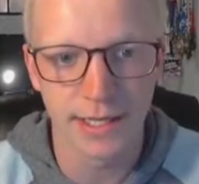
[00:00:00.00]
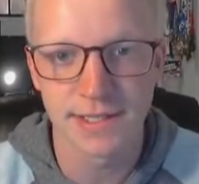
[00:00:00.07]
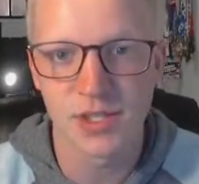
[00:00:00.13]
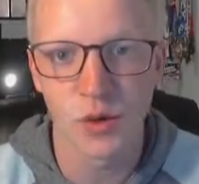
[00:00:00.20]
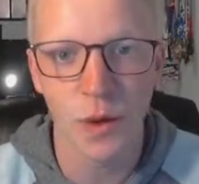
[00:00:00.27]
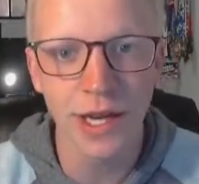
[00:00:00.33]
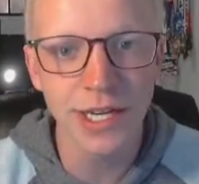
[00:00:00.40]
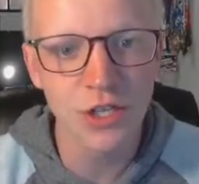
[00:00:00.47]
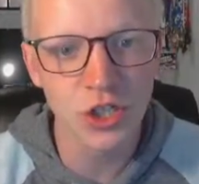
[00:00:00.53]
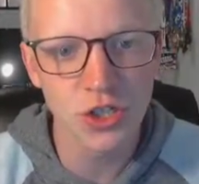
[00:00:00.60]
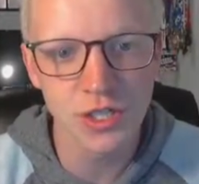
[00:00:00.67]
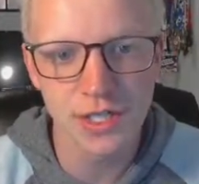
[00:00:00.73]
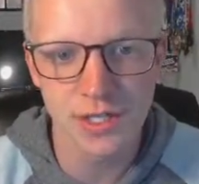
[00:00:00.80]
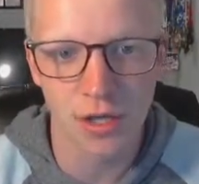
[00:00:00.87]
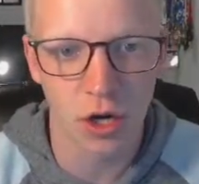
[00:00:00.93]
So
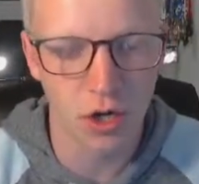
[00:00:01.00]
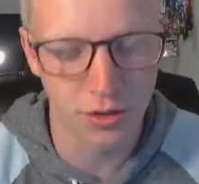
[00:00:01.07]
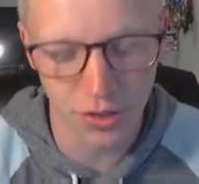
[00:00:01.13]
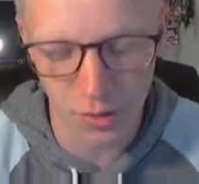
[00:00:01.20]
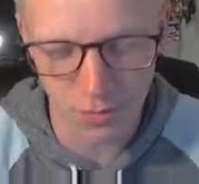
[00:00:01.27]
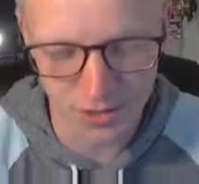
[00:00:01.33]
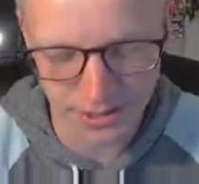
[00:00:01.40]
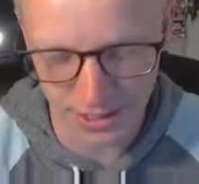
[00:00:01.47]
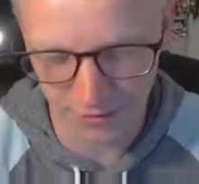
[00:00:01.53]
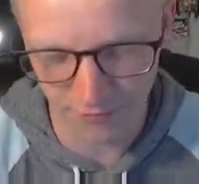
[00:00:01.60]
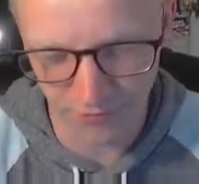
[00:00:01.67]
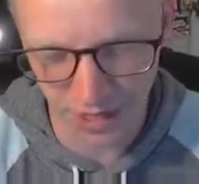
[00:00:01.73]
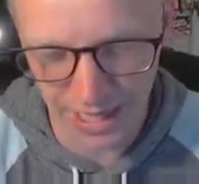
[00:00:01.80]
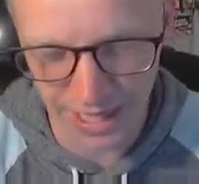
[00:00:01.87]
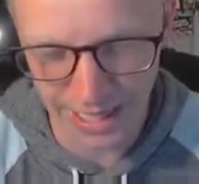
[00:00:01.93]
integers are numbers like
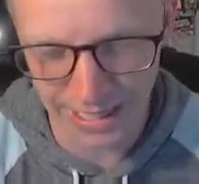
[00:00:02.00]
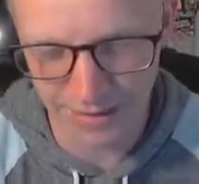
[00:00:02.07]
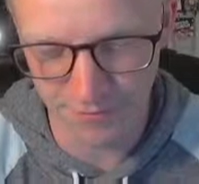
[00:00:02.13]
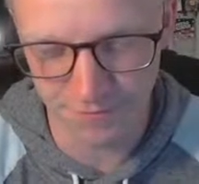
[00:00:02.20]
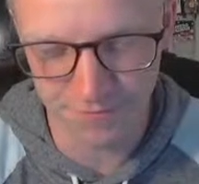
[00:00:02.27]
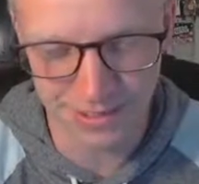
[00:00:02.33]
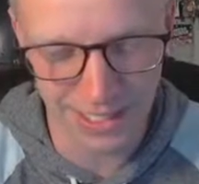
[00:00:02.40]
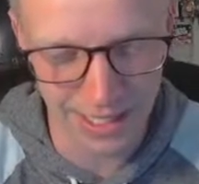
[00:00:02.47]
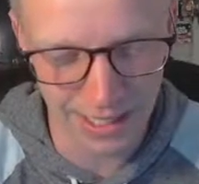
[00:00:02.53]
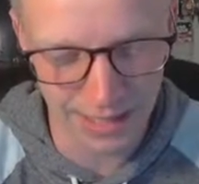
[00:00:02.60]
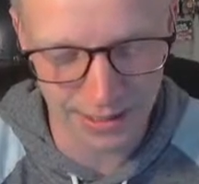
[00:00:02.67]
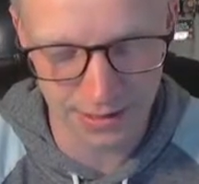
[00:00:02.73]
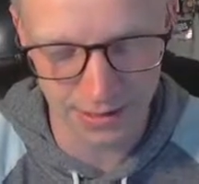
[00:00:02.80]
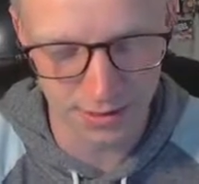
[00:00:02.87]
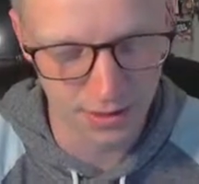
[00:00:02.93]
5,
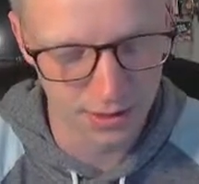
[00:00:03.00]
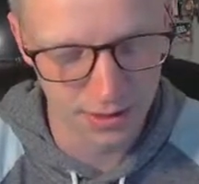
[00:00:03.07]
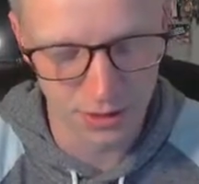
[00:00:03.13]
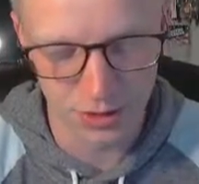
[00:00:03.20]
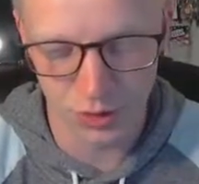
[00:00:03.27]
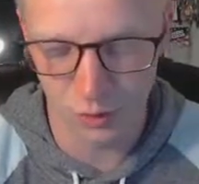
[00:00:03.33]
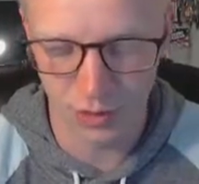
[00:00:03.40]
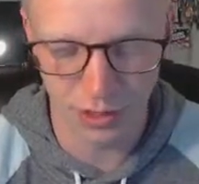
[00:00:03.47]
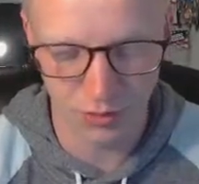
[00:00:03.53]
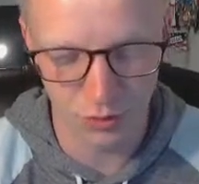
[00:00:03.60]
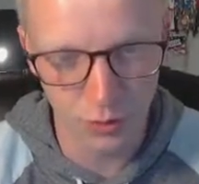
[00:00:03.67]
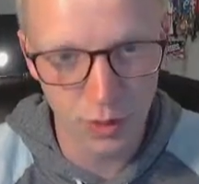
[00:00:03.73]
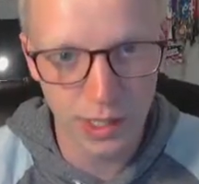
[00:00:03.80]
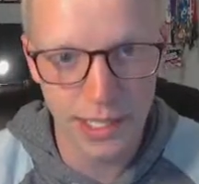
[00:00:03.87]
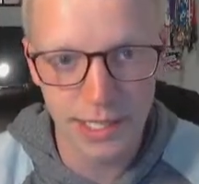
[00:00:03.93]
10,
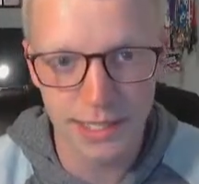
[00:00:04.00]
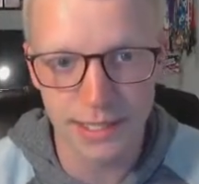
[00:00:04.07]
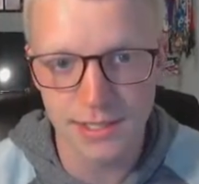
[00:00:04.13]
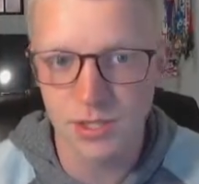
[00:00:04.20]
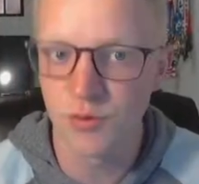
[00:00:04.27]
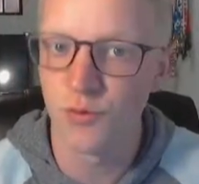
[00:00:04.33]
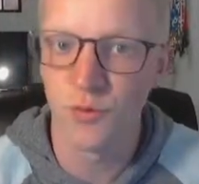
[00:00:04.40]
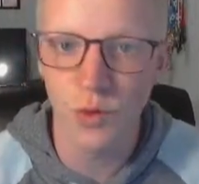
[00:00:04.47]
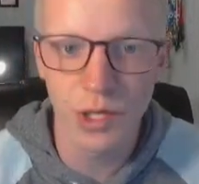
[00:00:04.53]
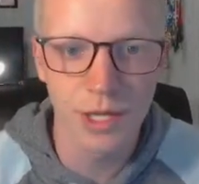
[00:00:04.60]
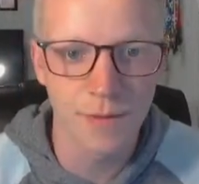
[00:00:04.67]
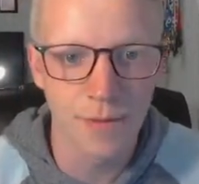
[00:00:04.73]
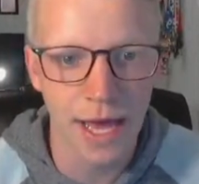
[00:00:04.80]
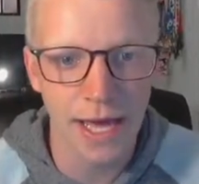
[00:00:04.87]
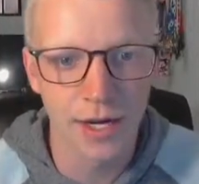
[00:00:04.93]
23, it doesn't
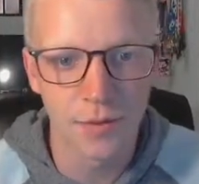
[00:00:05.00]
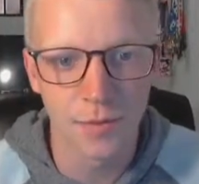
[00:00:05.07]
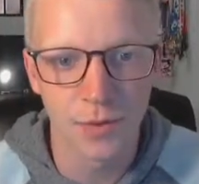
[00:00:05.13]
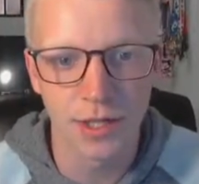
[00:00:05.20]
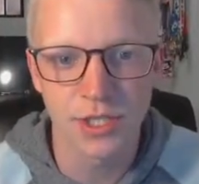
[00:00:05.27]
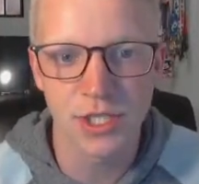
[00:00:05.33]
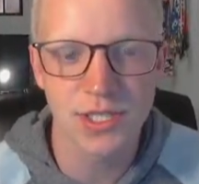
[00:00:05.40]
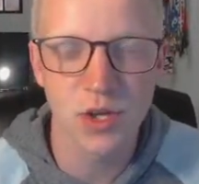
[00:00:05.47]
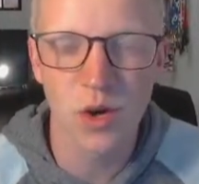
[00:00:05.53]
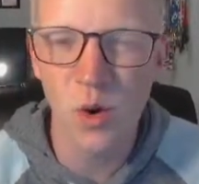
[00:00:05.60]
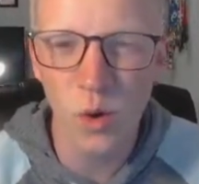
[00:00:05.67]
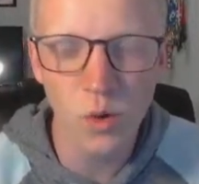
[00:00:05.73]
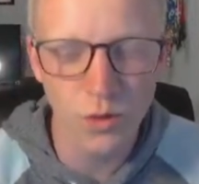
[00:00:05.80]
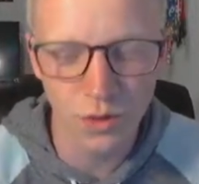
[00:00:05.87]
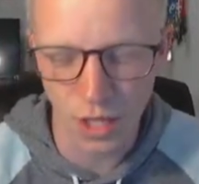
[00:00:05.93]
really matter, but just
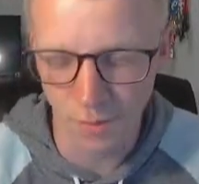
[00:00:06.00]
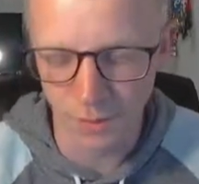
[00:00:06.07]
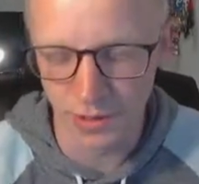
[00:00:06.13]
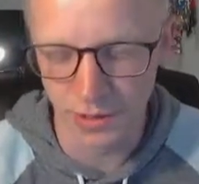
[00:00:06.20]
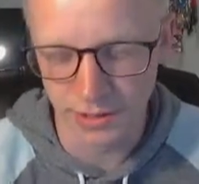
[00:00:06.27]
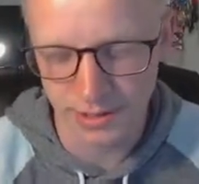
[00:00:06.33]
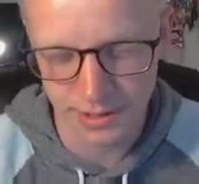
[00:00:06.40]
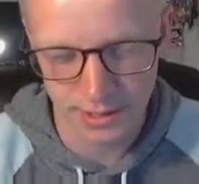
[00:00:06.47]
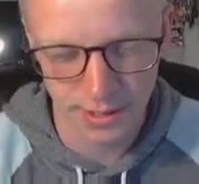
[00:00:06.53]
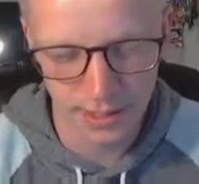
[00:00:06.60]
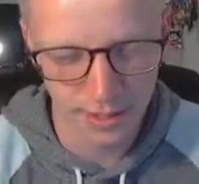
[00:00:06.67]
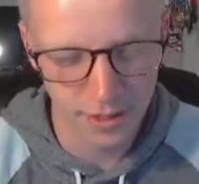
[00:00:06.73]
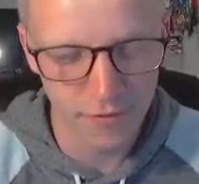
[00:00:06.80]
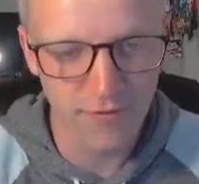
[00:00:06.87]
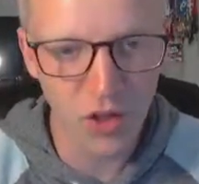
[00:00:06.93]
whole numbers.
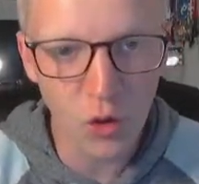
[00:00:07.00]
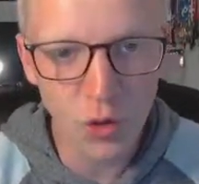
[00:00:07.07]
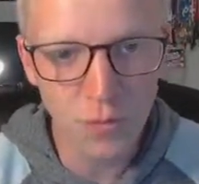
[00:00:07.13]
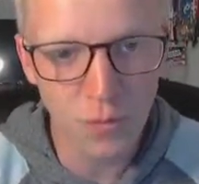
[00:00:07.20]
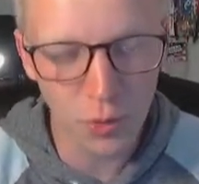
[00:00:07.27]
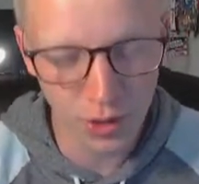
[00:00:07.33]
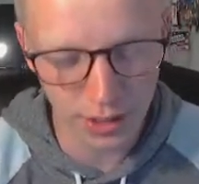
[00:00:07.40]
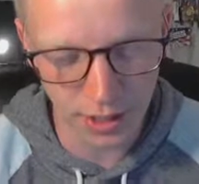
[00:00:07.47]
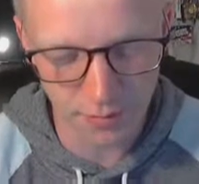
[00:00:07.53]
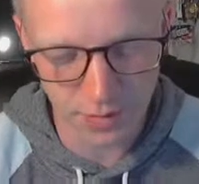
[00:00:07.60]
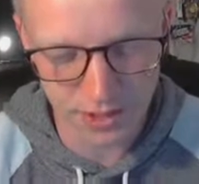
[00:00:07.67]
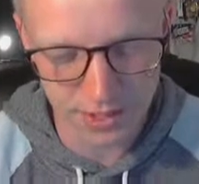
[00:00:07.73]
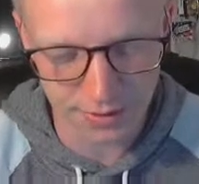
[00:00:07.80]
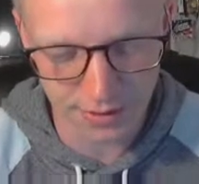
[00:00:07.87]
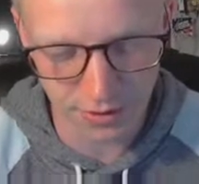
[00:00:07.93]
Floating point
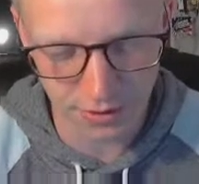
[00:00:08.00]
numbers, on the